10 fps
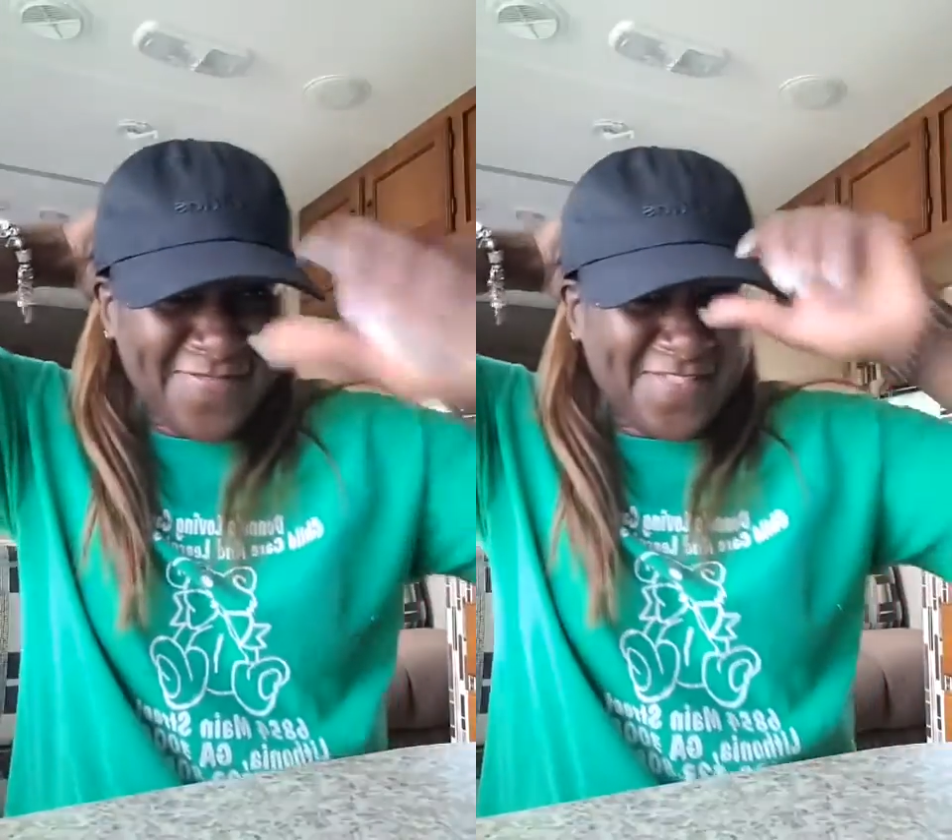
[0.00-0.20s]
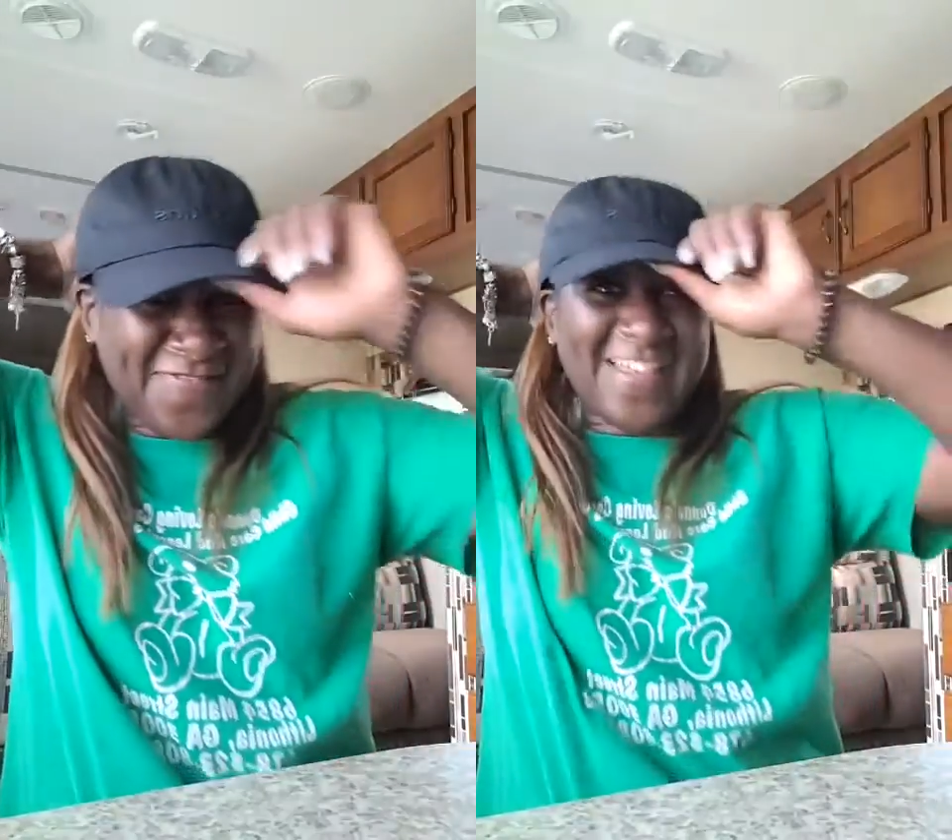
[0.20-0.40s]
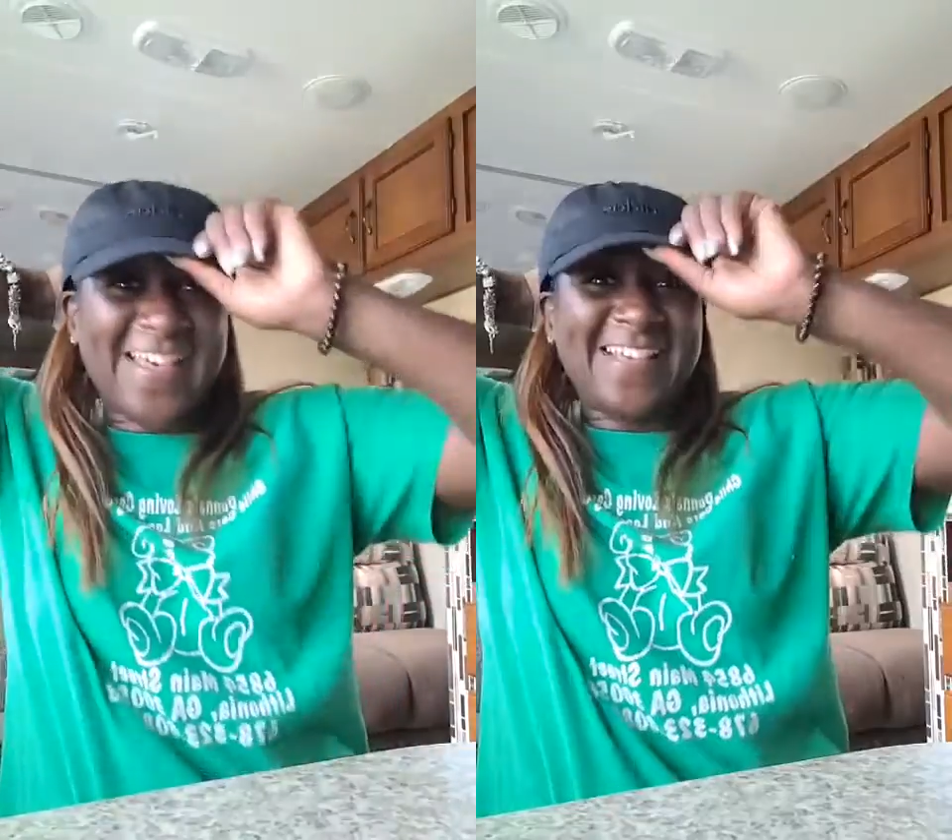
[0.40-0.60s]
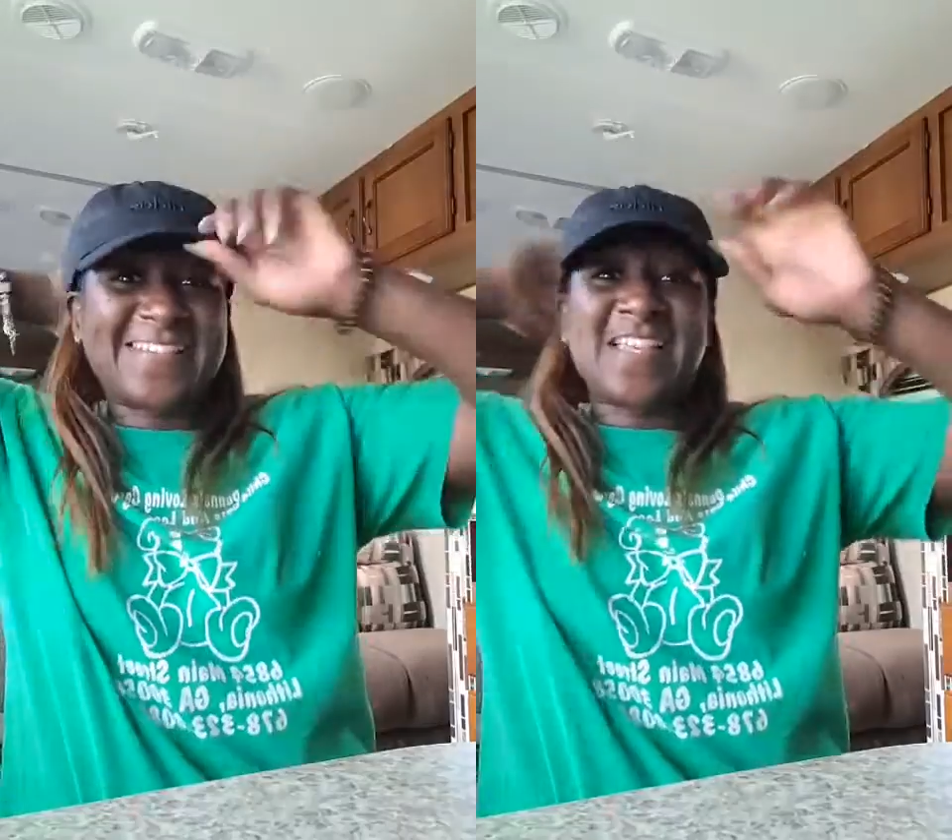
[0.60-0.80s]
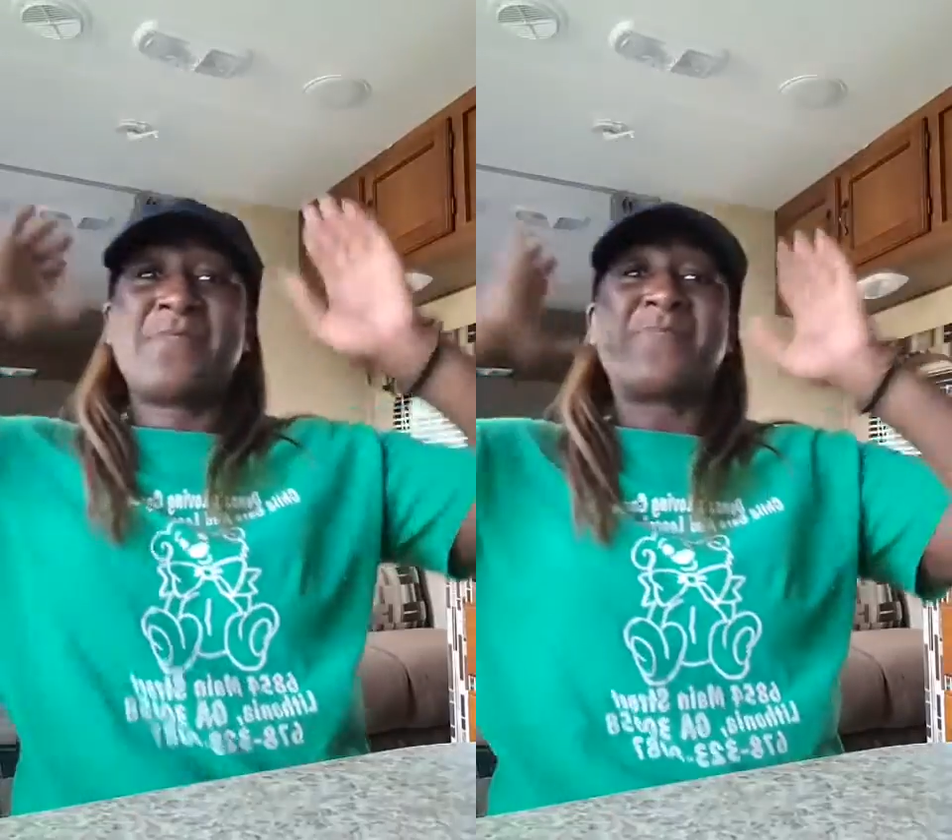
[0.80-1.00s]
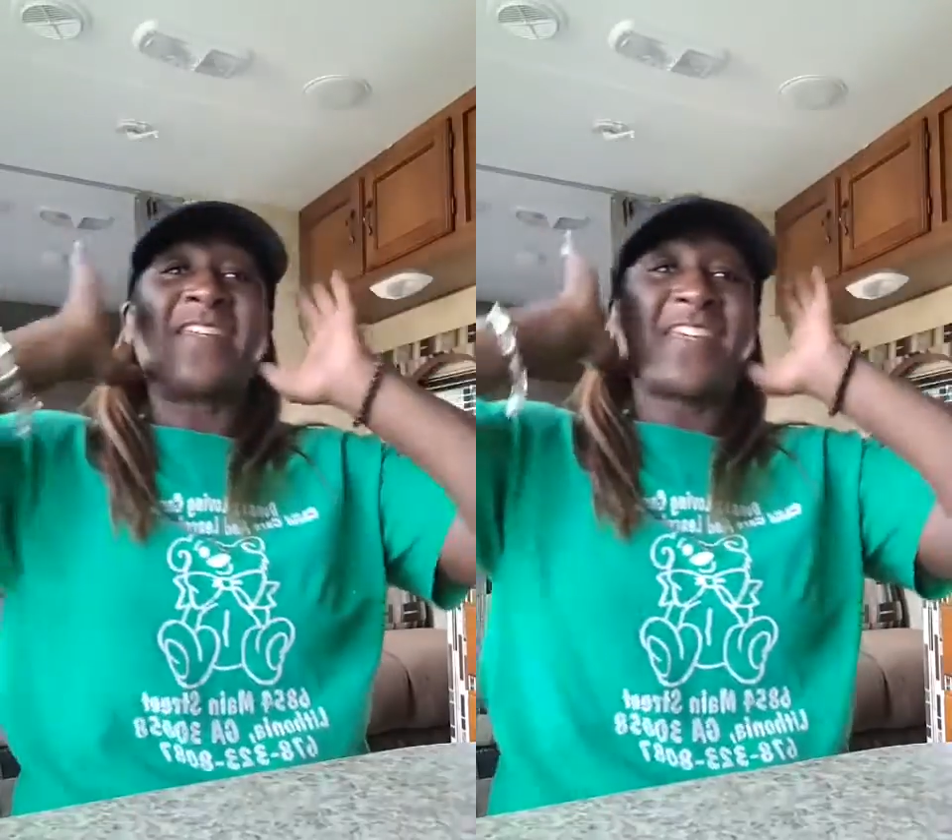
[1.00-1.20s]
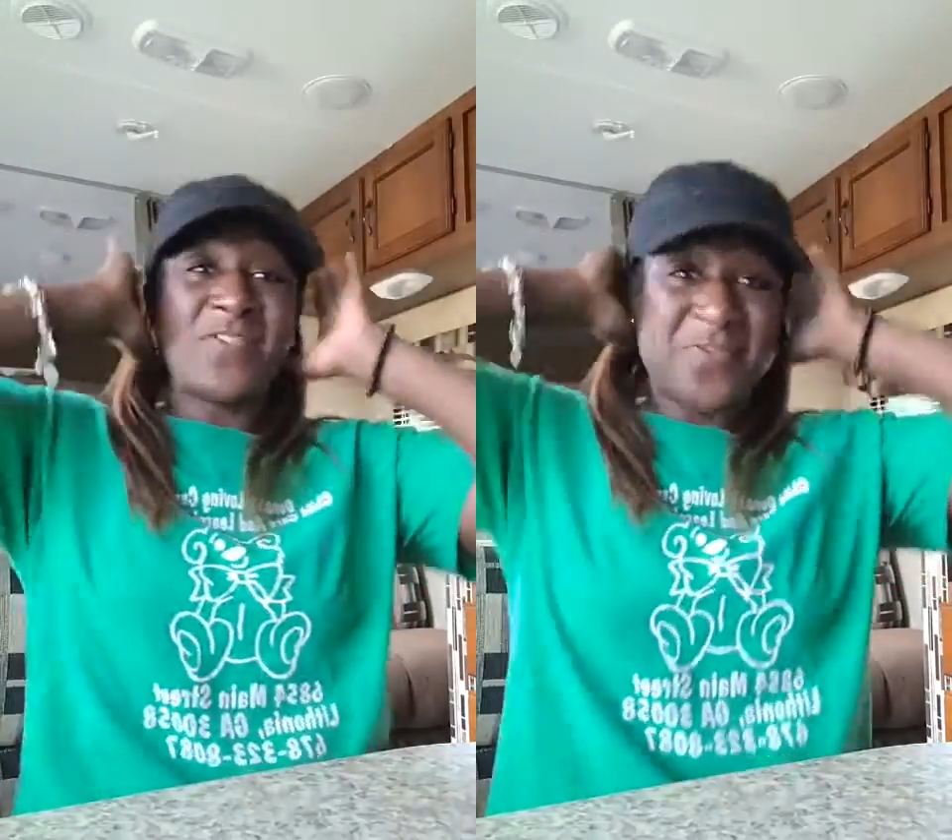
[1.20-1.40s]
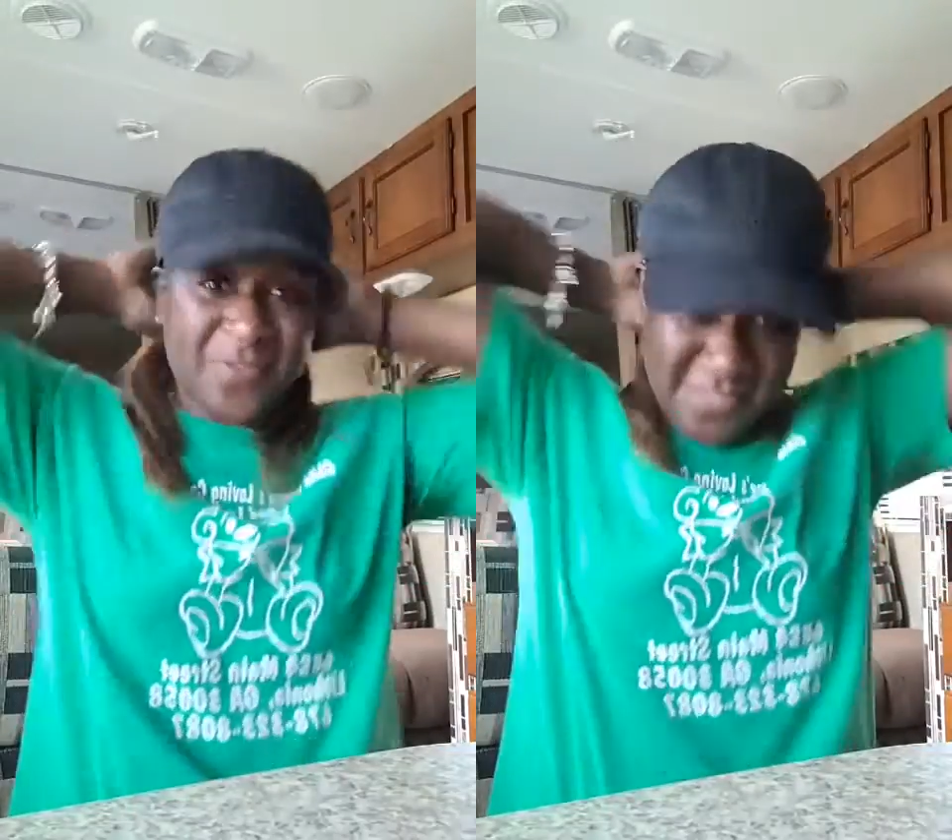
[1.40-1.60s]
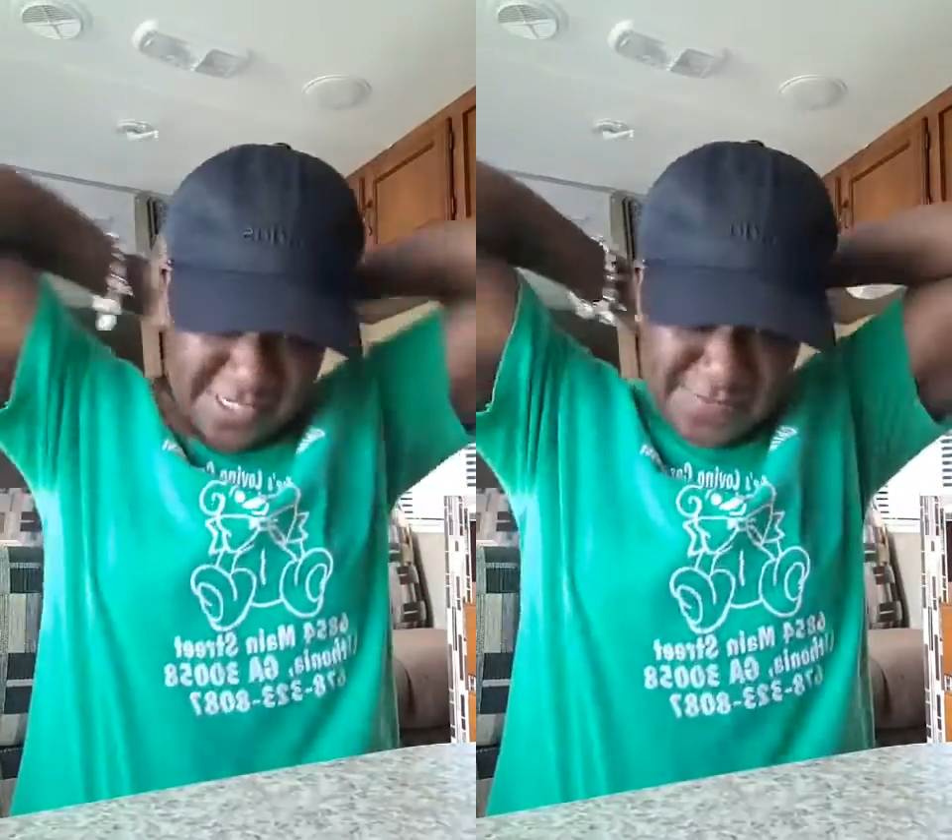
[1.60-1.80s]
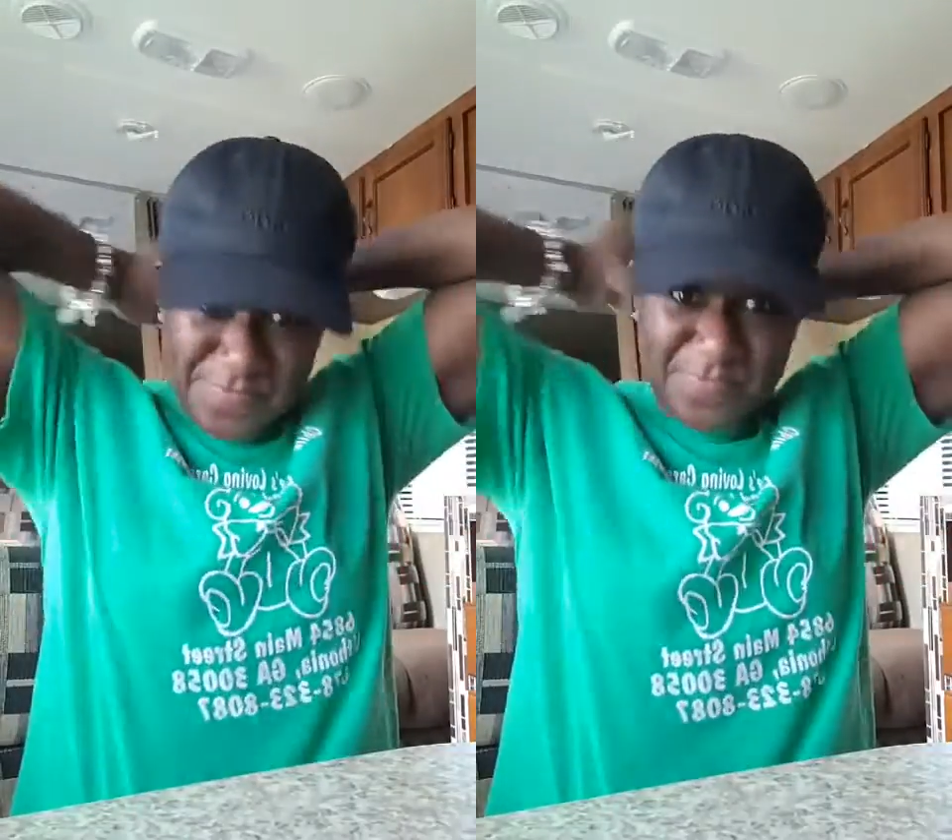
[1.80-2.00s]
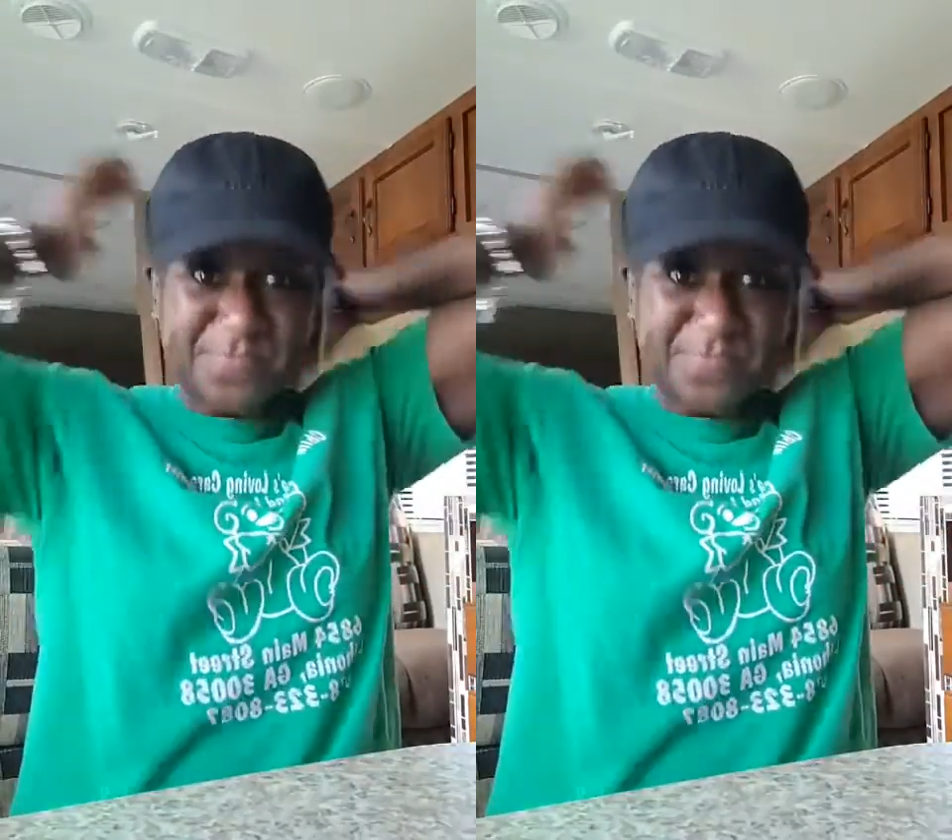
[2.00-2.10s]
give you guys time to get on.